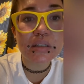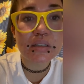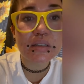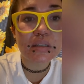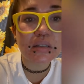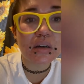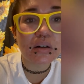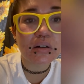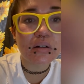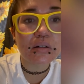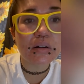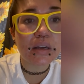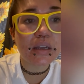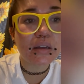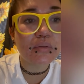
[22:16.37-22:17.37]

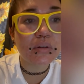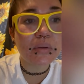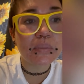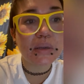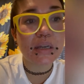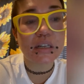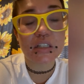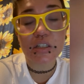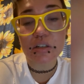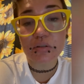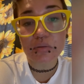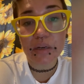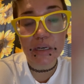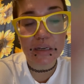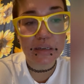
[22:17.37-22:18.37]
so it will be
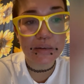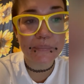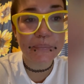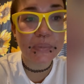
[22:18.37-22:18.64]
excreted.